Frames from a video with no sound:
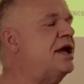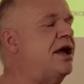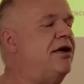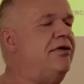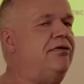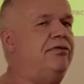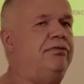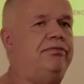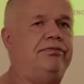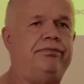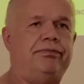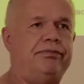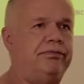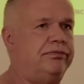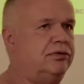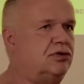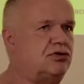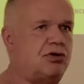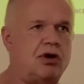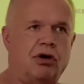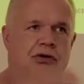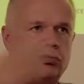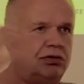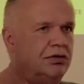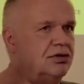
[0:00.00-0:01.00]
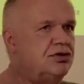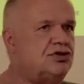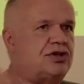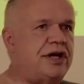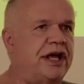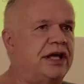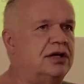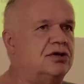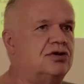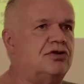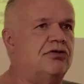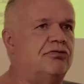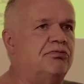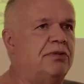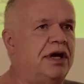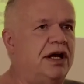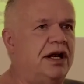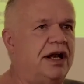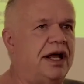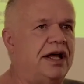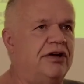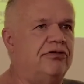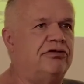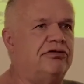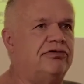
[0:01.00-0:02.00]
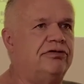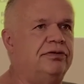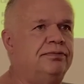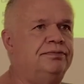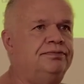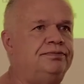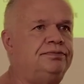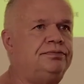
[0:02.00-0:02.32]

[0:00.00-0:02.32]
a total change of my life.